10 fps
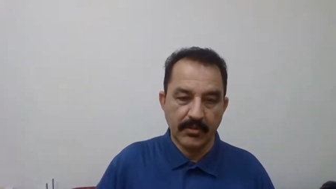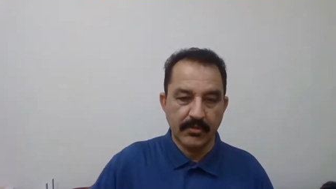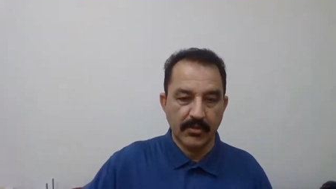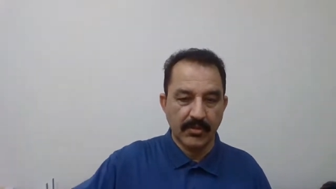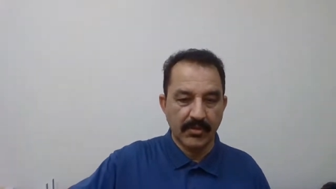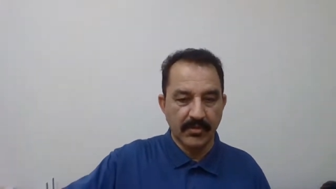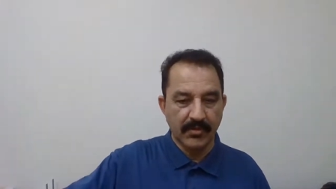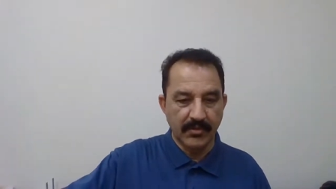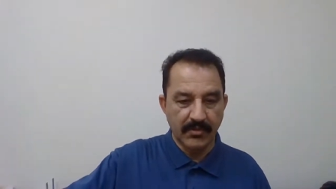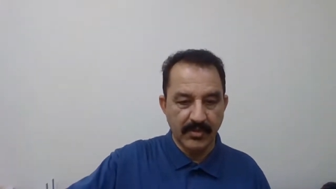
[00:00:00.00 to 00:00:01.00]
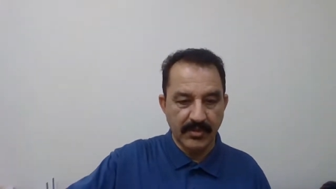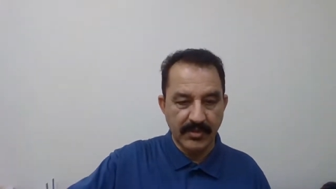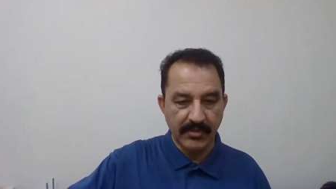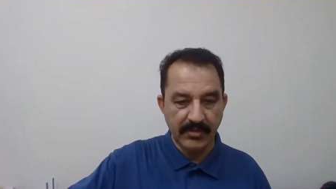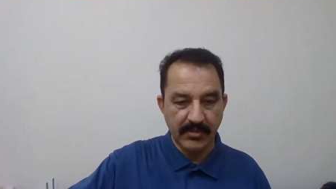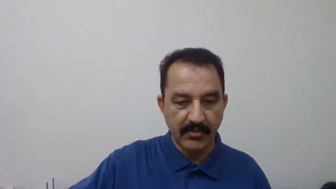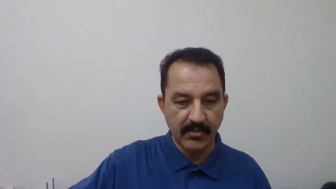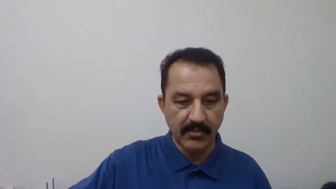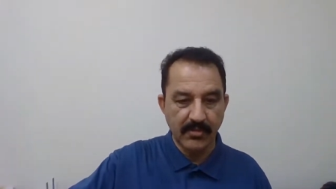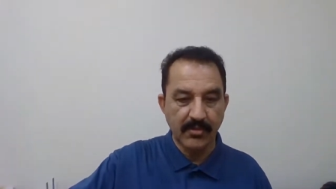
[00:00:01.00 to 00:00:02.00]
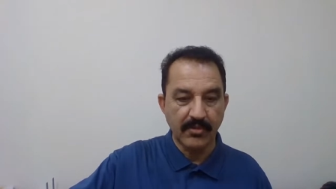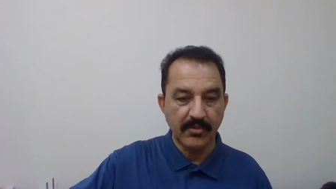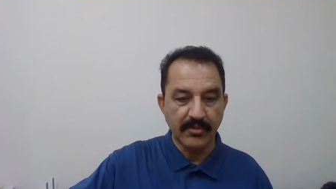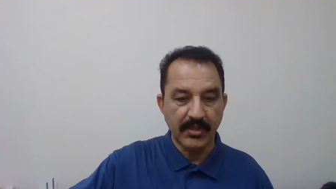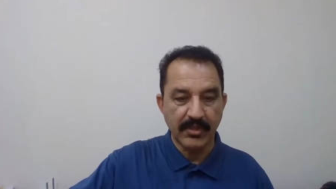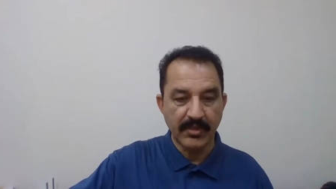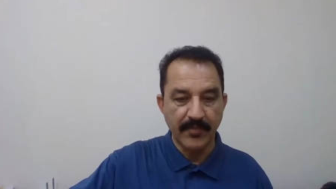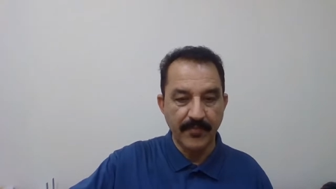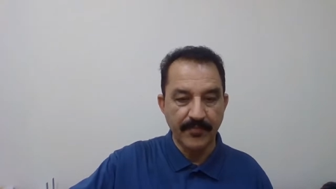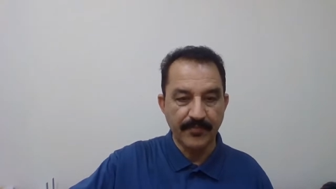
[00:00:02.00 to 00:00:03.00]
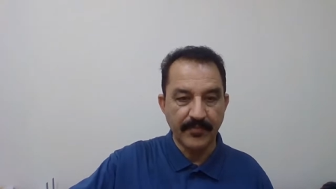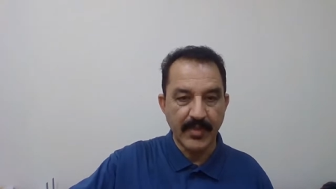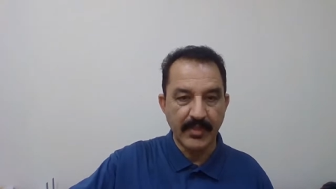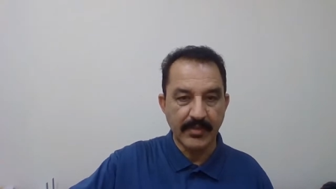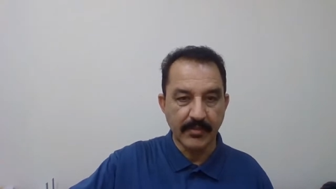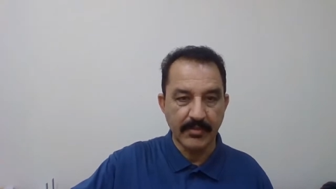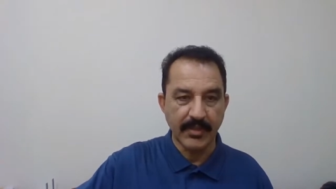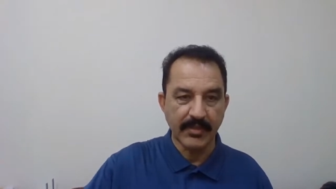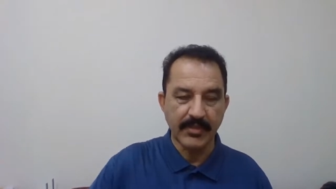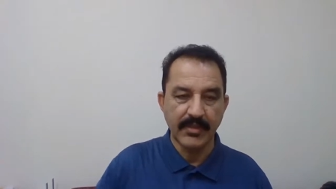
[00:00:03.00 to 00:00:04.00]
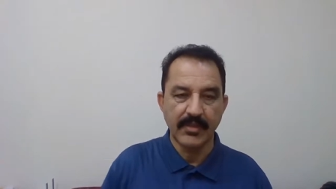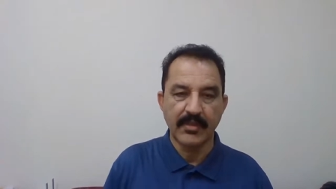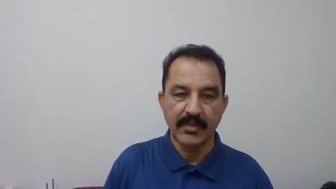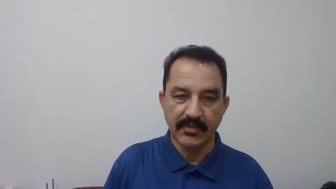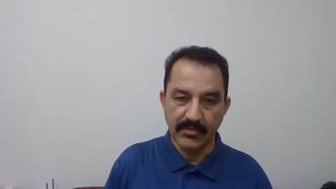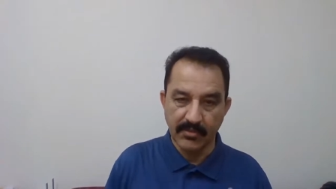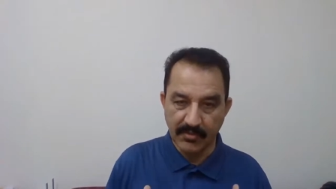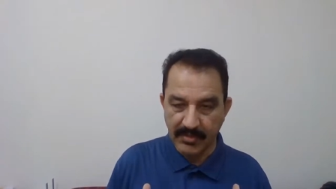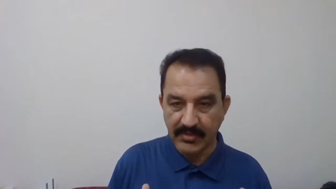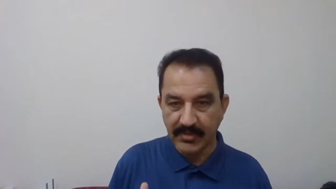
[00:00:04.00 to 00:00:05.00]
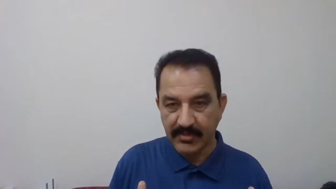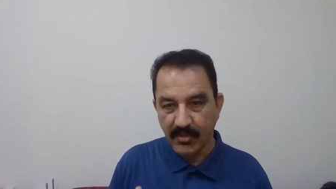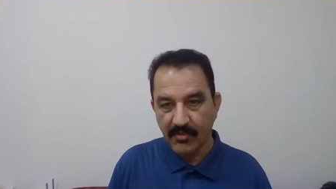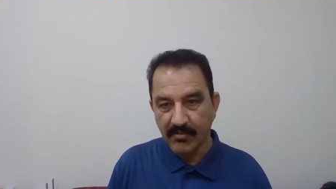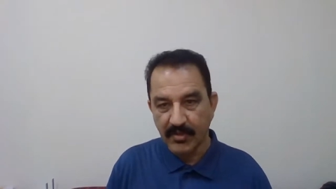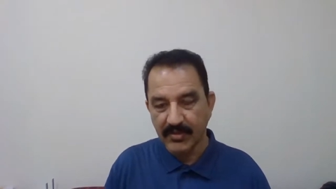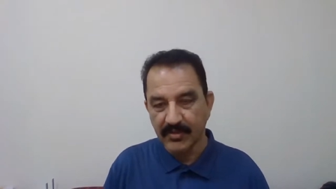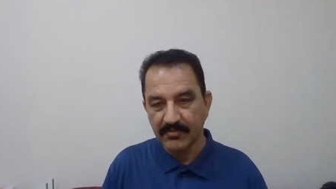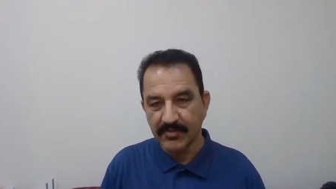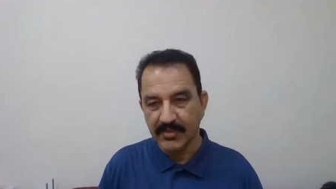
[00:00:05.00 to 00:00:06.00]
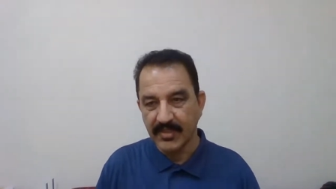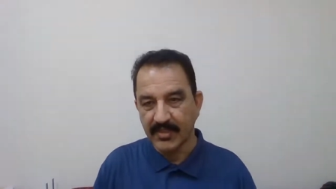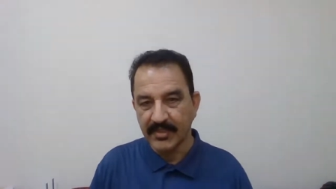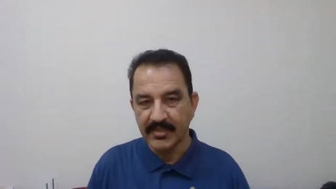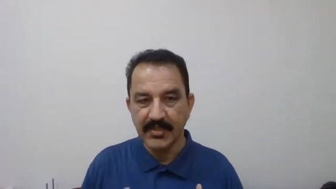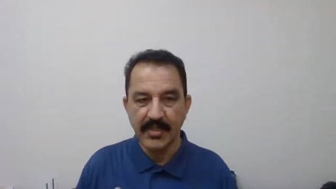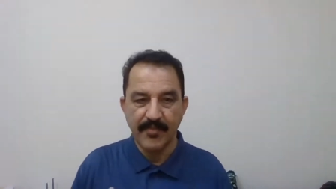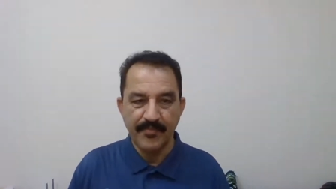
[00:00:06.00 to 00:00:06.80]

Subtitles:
So let us to go to the subject. So what is the stormwater facilities?